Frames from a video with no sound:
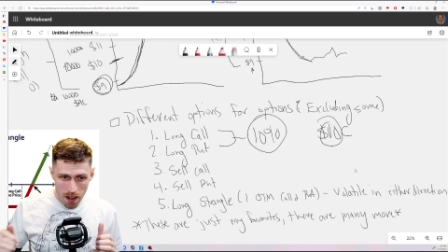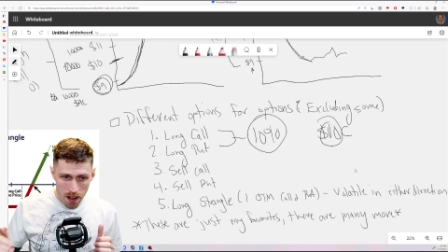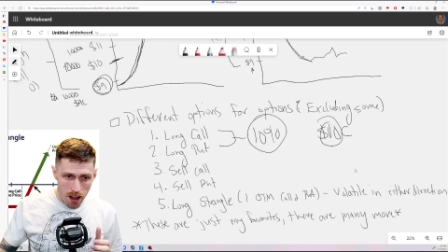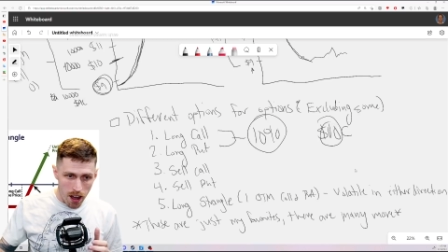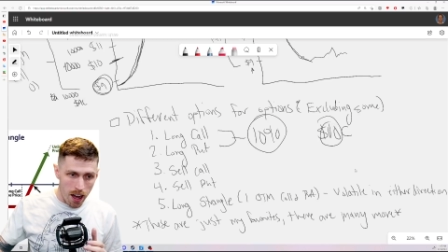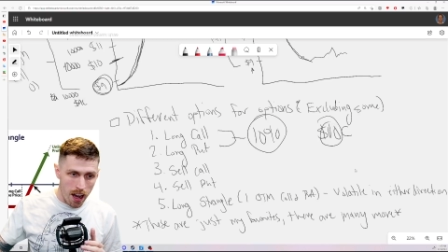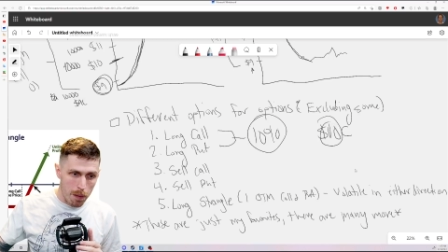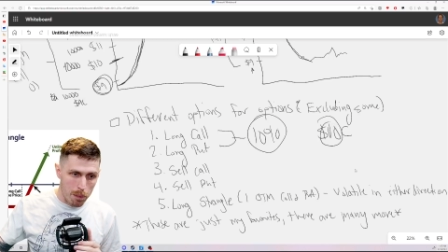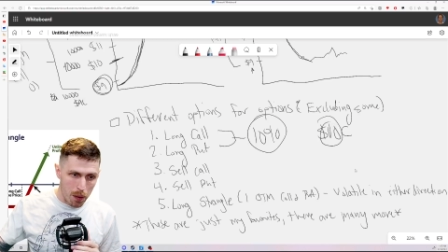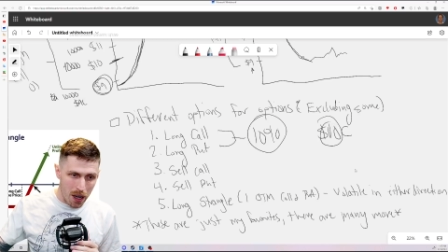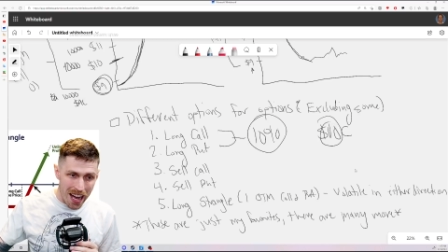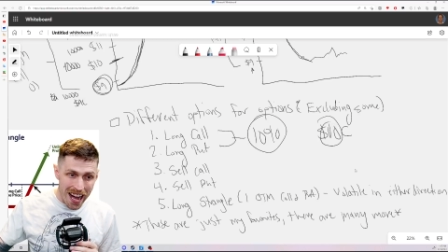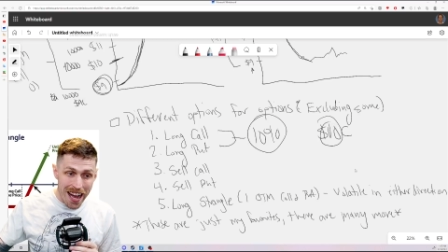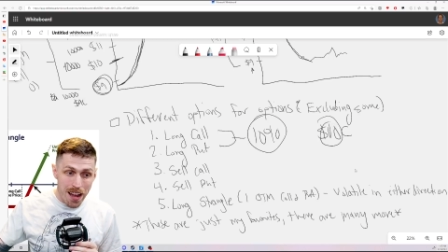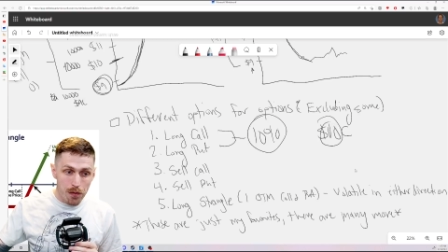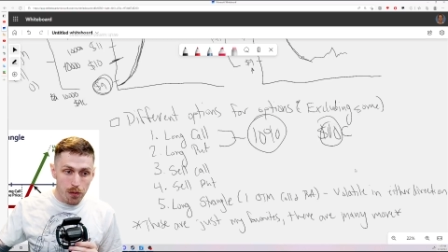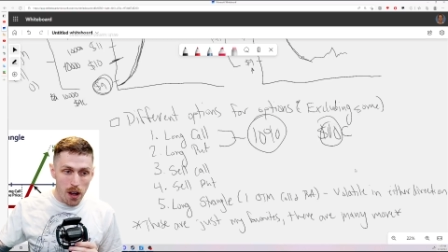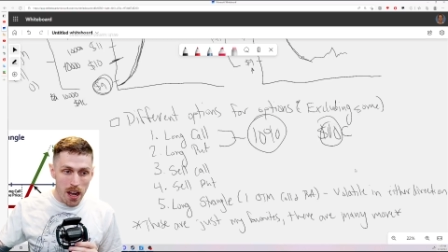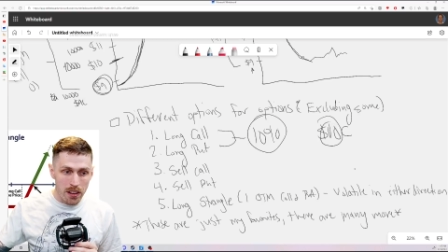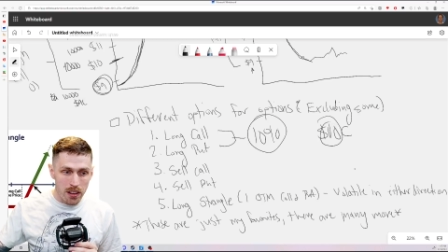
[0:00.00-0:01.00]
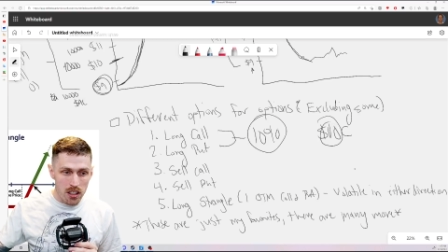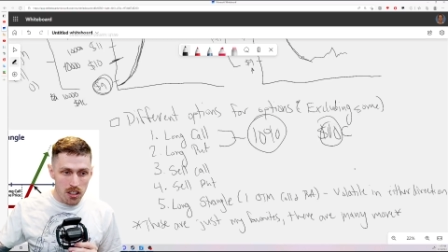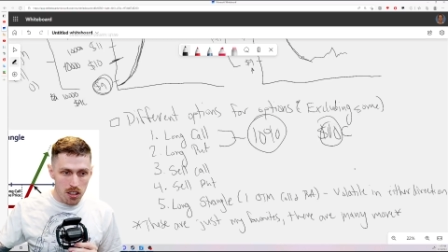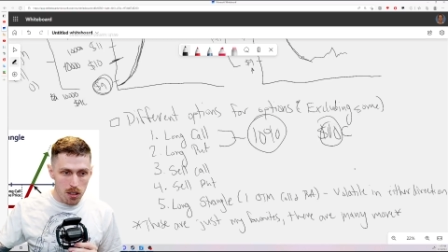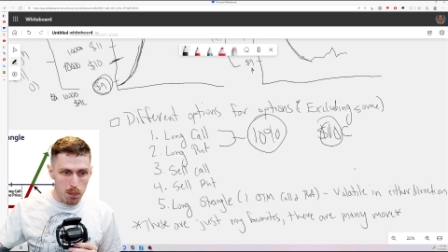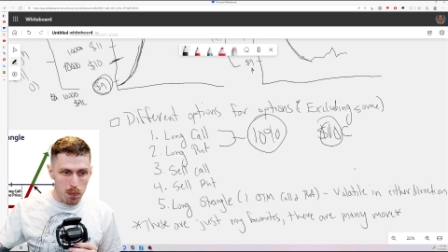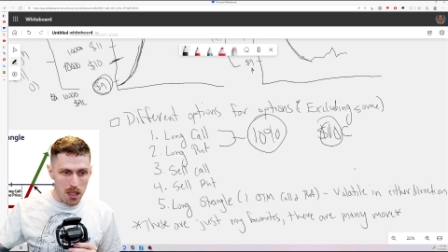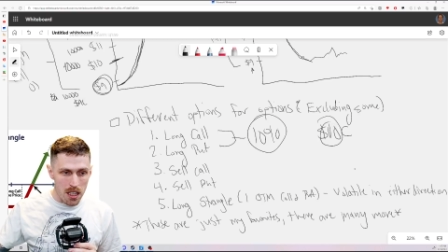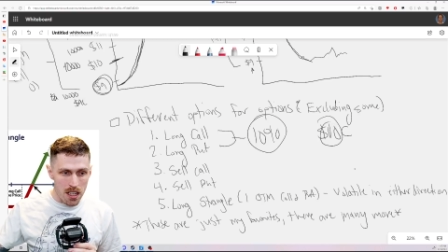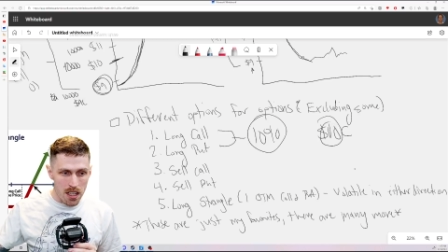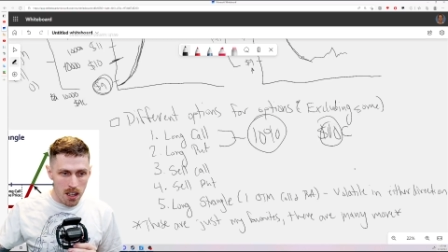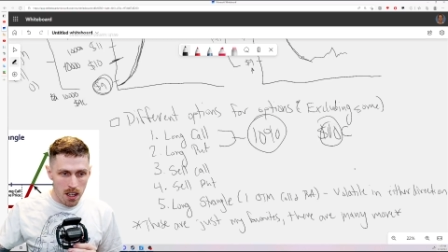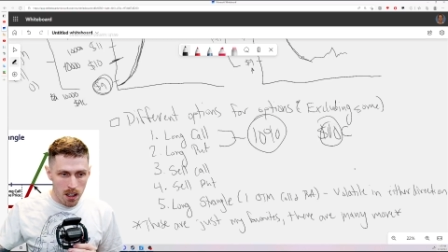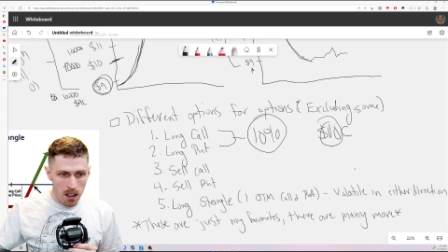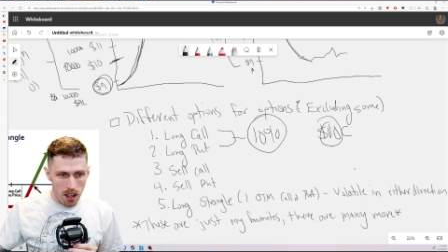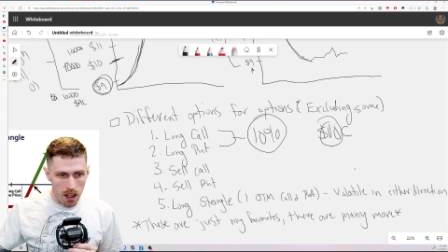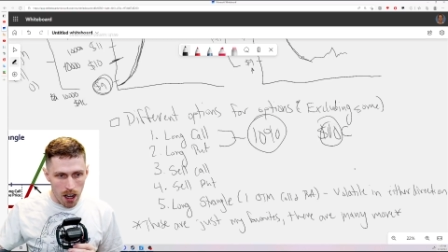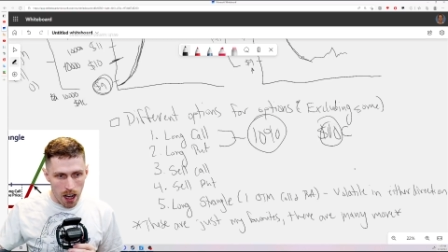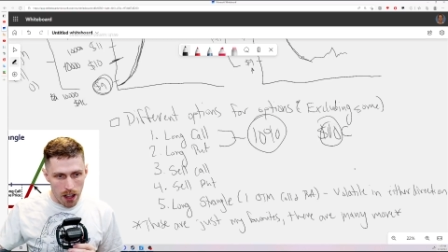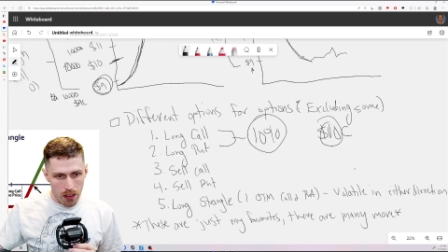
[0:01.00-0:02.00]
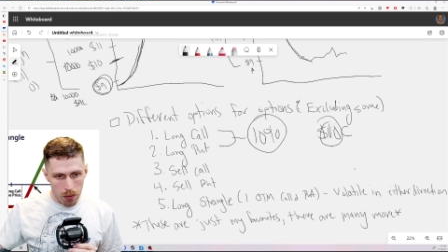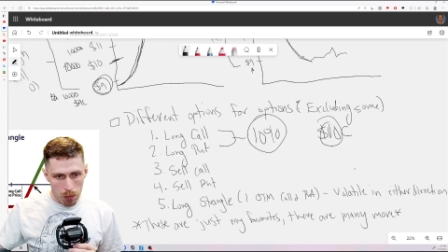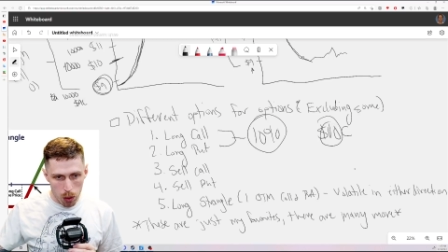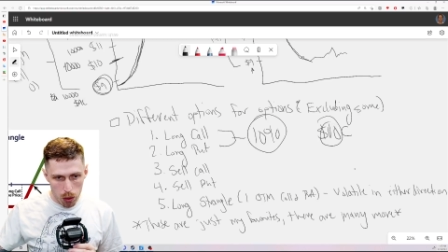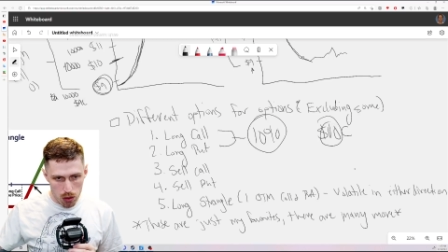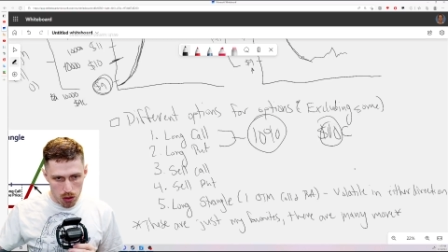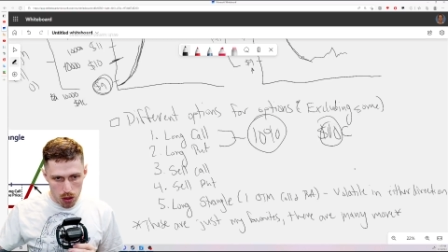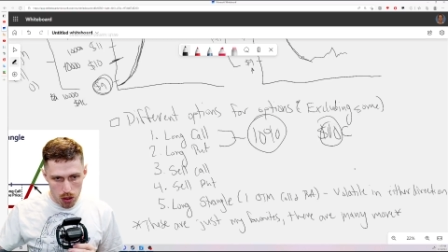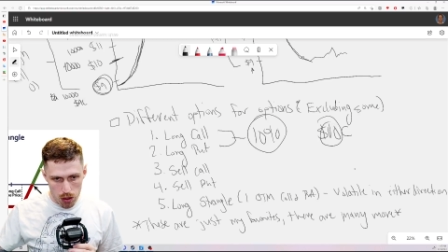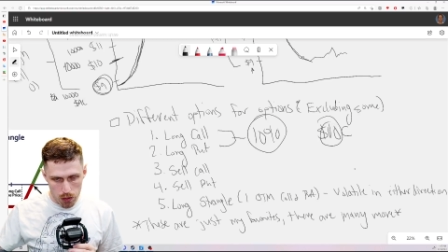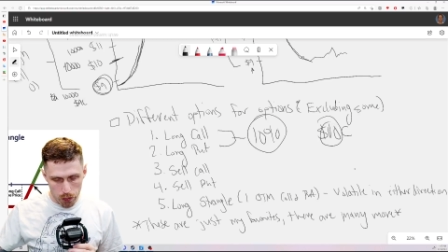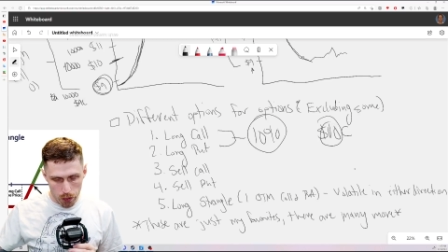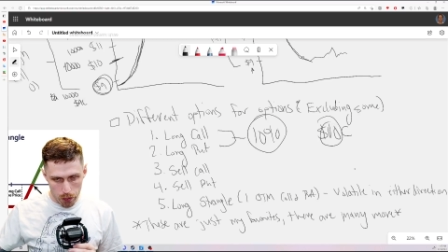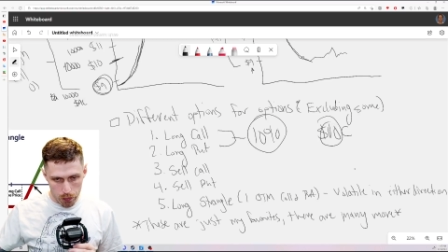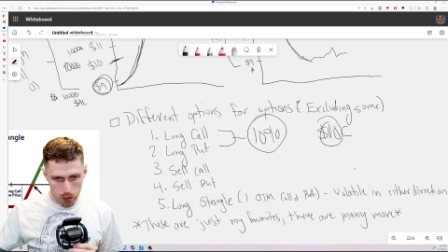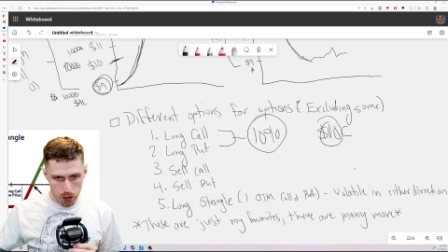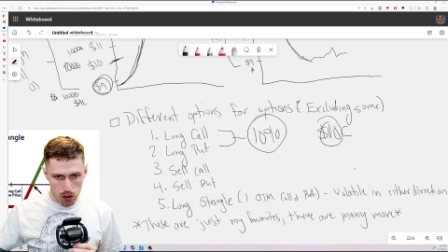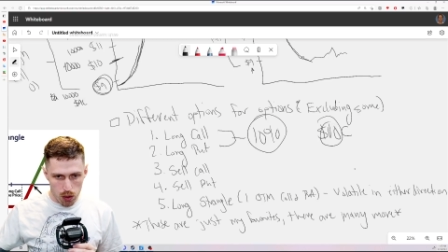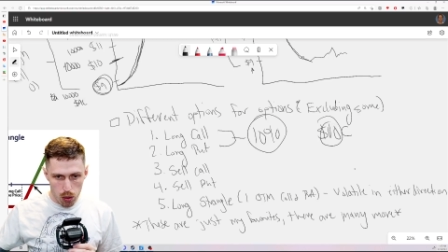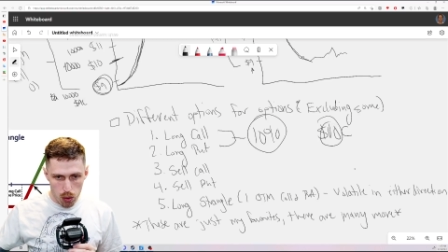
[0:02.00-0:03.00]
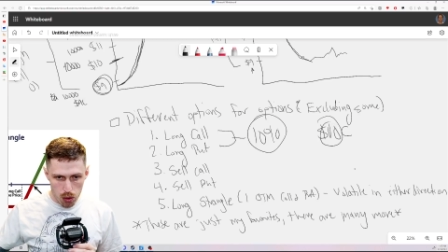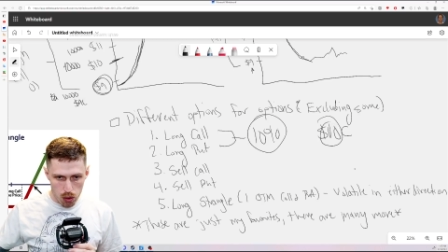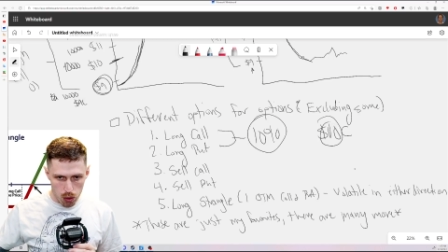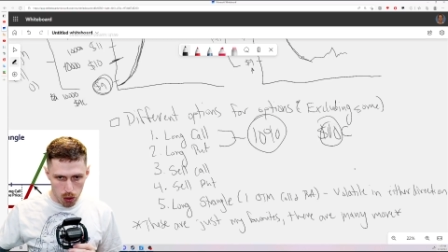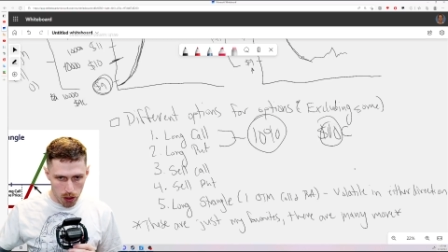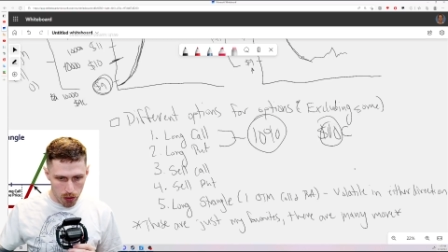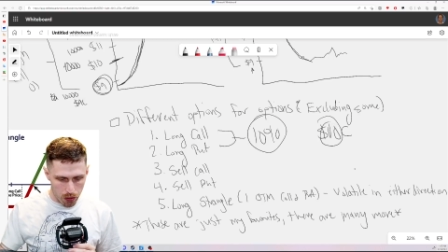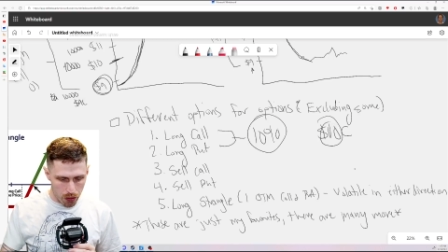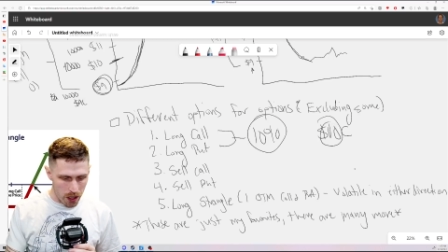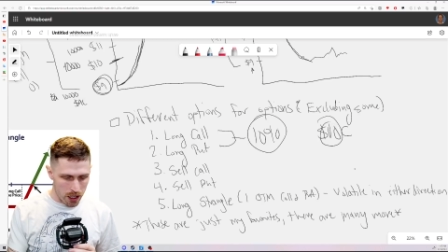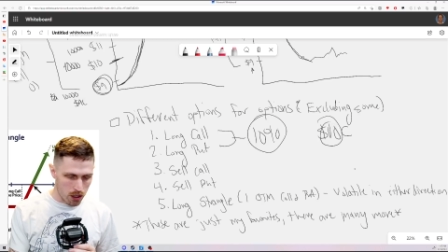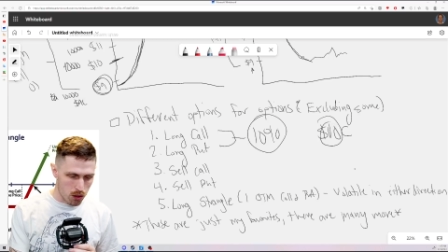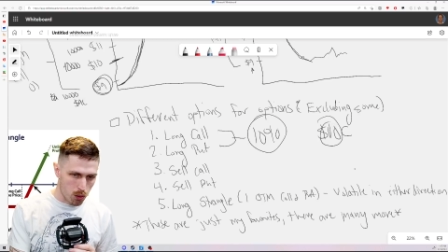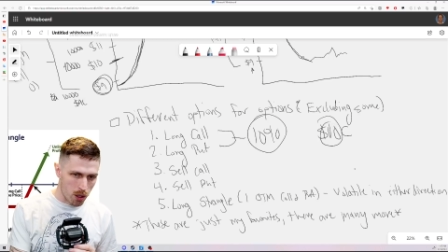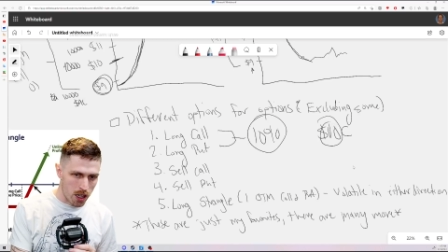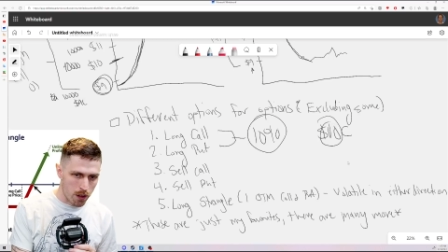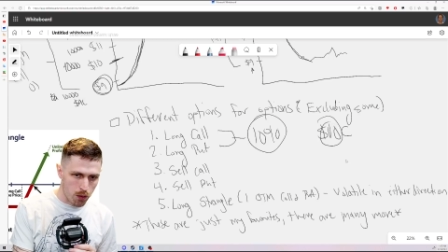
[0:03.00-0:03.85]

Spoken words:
But I find these to be the most useful for two sort of things, right?